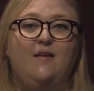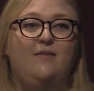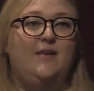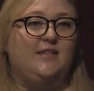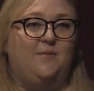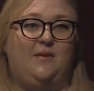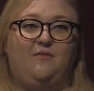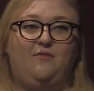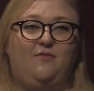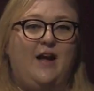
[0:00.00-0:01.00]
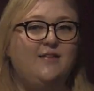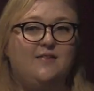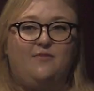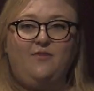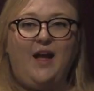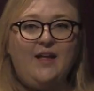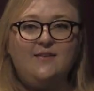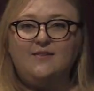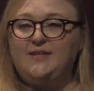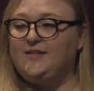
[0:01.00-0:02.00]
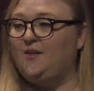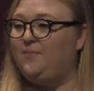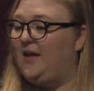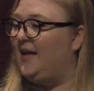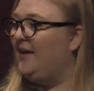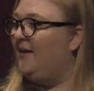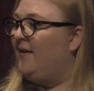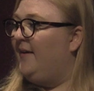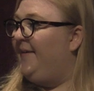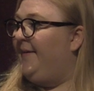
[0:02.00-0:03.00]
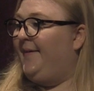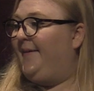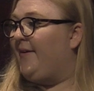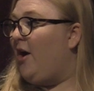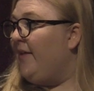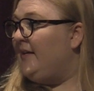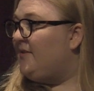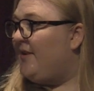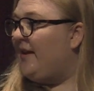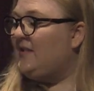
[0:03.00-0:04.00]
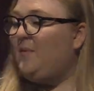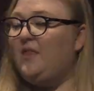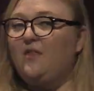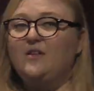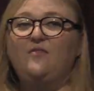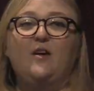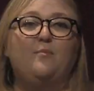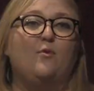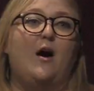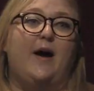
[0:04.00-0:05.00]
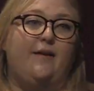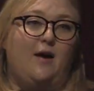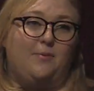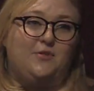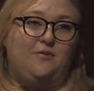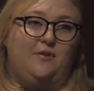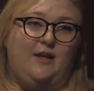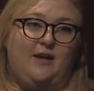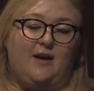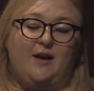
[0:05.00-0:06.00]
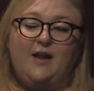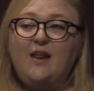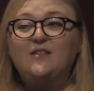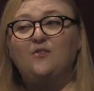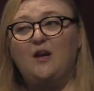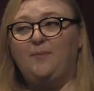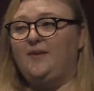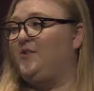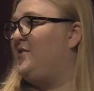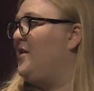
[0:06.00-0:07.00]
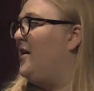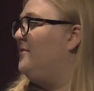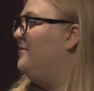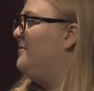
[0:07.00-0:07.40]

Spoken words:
These could be friends of friends. These could be colleagues' friends. I mean, it's a very broad opportunity here, and it's a great place to start.